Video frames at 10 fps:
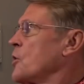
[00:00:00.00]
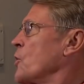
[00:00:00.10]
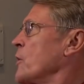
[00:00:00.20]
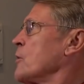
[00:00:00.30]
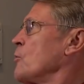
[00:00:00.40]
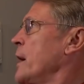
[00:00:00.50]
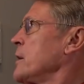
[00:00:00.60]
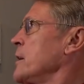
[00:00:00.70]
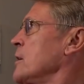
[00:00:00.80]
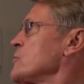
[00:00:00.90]
During
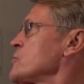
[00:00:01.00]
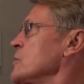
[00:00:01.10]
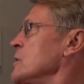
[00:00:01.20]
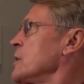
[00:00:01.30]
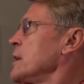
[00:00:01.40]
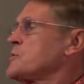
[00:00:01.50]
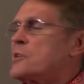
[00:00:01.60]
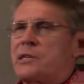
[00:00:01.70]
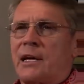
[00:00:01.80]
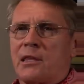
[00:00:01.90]
wet years, it's
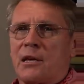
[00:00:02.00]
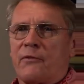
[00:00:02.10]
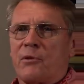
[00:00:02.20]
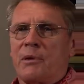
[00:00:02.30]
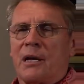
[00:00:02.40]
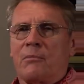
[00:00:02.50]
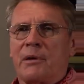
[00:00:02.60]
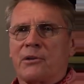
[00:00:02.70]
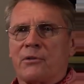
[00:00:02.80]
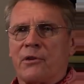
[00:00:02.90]
a tenth of a
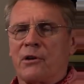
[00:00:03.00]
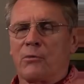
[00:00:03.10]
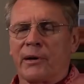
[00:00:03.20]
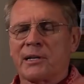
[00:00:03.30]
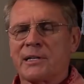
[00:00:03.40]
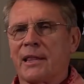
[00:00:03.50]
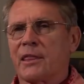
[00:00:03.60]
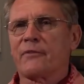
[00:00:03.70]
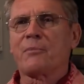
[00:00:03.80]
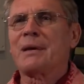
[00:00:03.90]
millimeter. You know what a
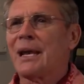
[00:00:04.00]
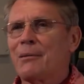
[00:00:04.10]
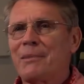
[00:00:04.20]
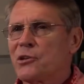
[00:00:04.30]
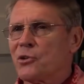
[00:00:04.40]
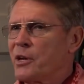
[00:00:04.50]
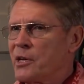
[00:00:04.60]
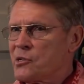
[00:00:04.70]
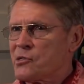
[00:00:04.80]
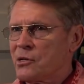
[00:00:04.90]
tenth of a millimeter
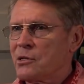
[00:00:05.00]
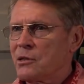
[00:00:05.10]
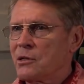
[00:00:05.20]
is?